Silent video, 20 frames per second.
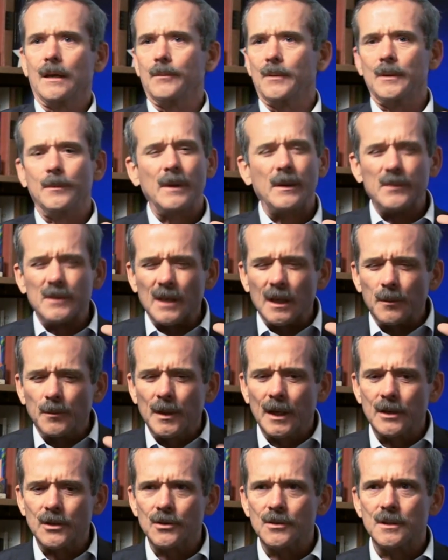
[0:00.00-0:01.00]
I'm gonna maybe take
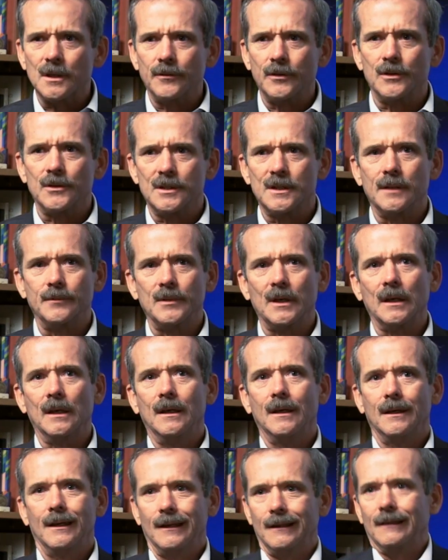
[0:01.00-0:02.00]
pictures of it or something,
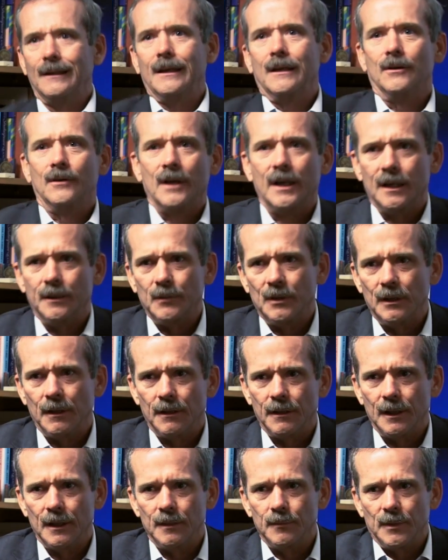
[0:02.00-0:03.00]
and later on I'm gonna
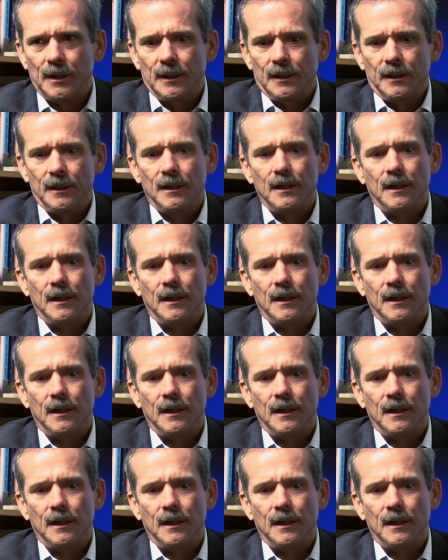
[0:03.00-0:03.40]
think about it.